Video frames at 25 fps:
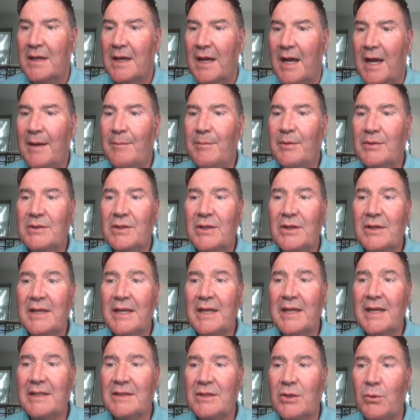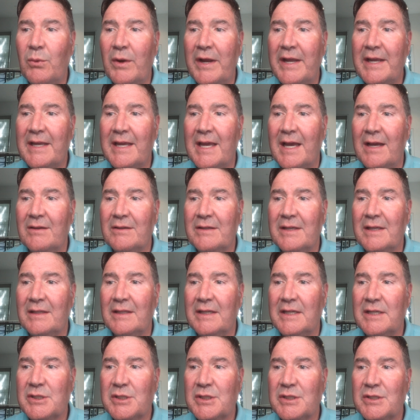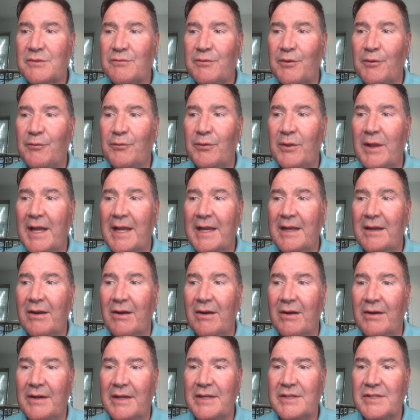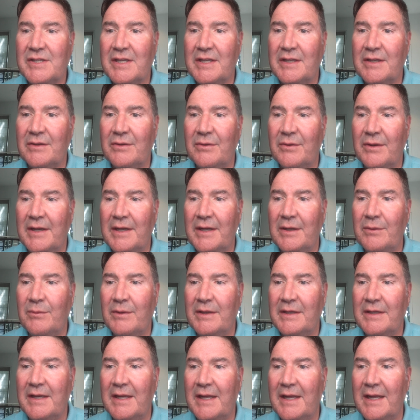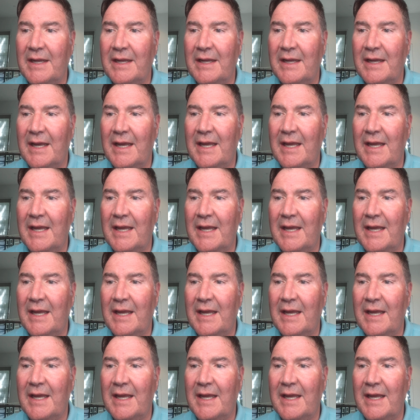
I've been looking at the weight calculations for Flycar, he said to Grady one day,